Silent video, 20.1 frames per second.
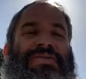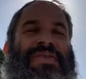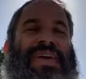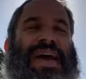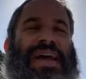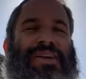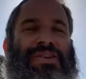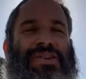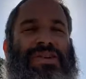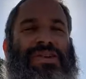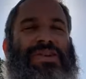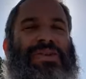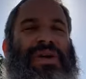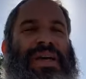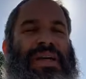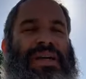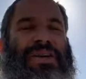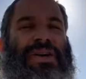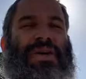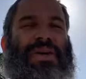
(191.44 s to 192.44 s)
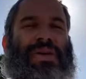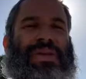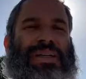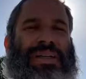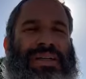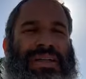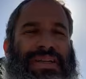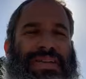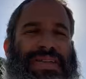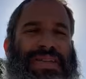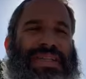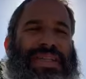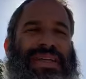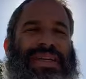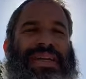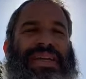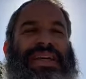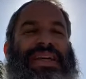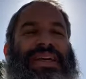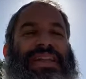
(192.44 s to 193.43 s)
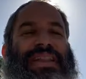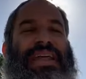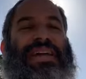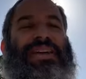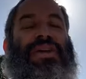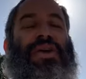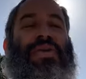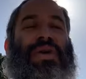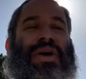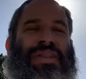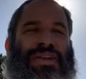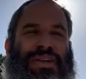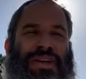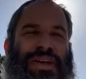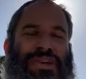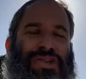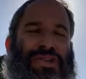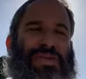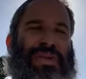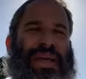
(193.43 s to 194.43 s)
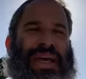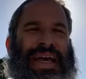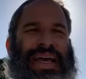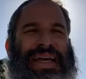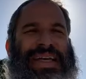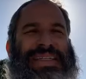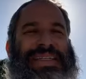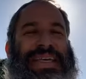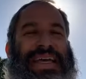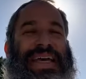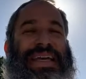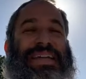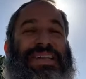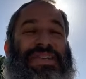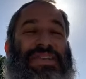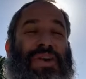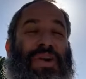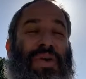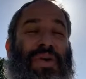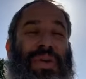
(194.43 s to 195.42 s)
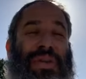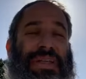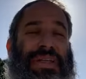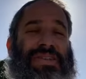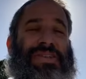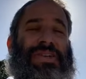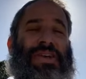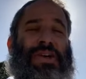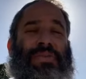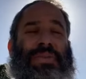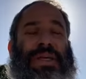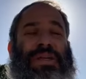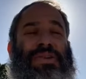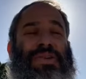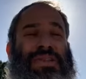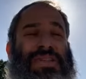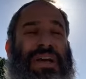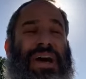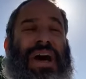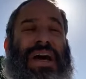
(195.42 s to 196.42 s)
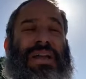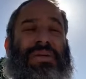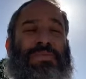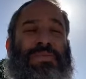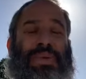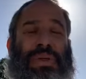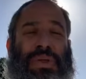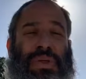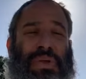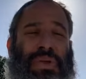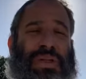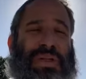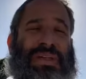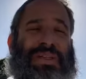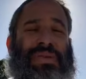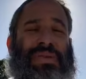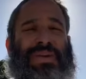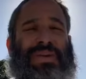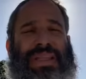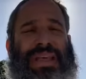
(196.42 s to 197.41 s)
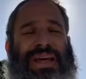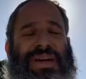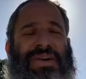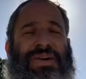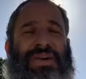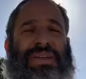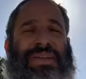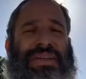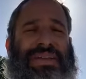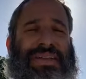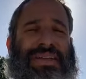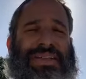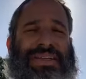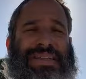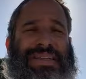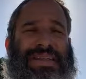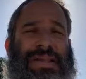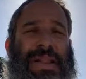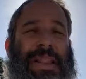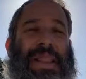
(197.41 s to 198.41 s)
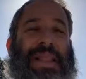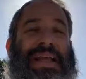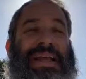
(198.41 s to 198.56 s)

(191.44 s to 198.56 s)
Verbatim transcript: value and holiness that no other country has, and it's only so because God imbued it with that holiness.